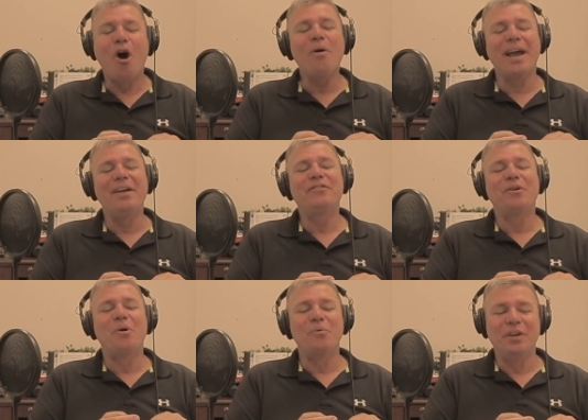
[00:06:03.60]
Okay,
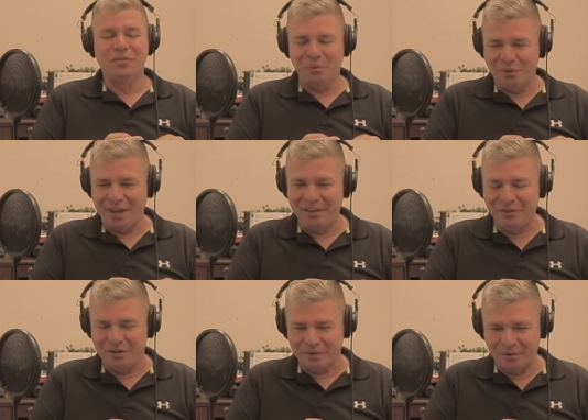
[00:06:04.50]
so these are things
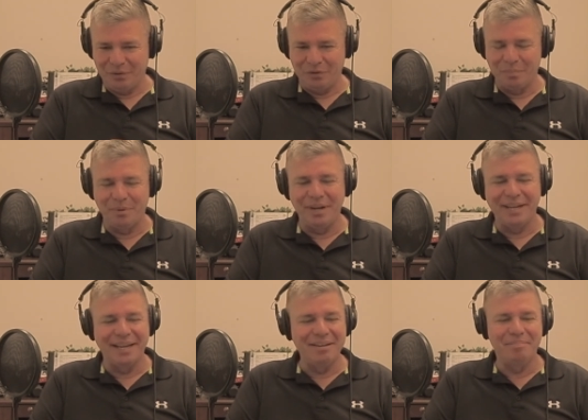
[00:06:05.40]
universities are putting
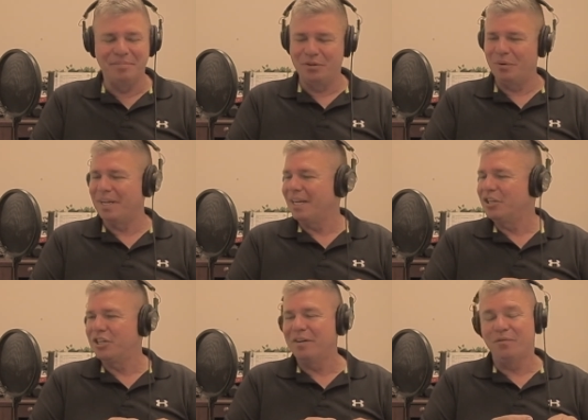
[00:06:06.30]
in. Certainly
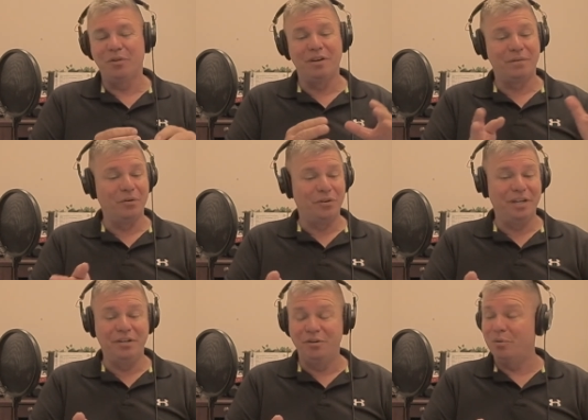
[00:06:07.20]
legit for the
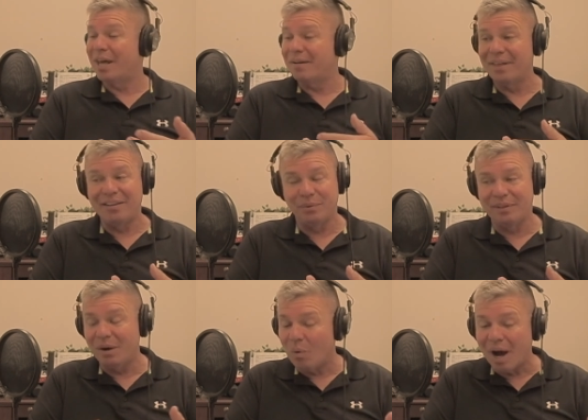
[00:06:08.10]
university to do that if that's what
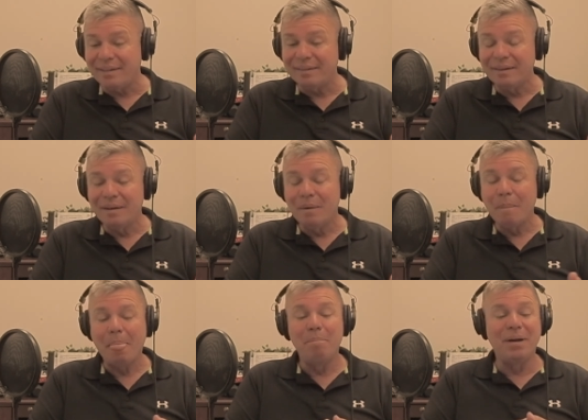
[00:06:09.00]
they want.
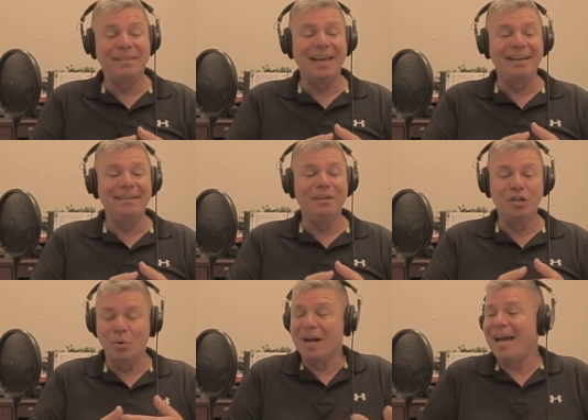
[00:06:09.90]
But then
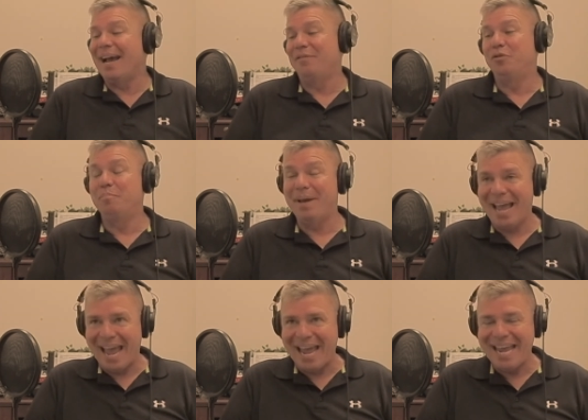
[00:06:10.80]
you and I have to
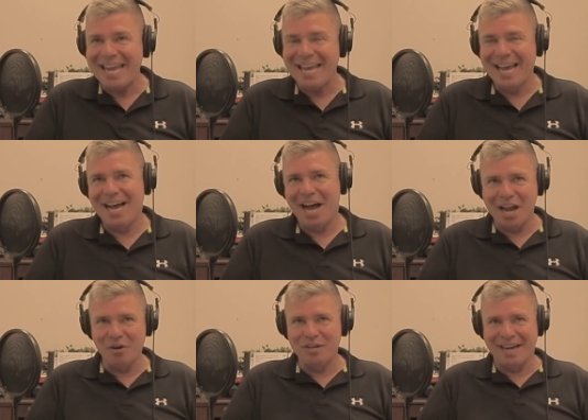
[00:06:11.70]
pay
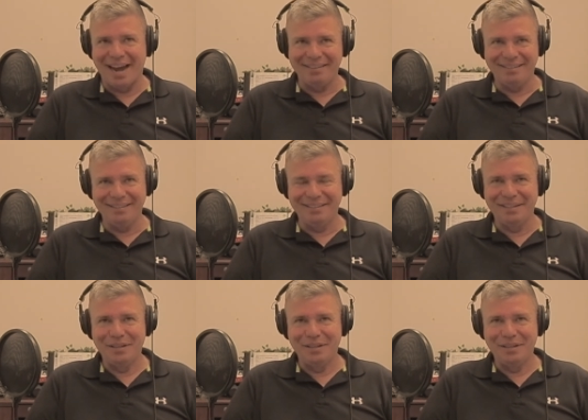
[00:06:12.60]
higher taxes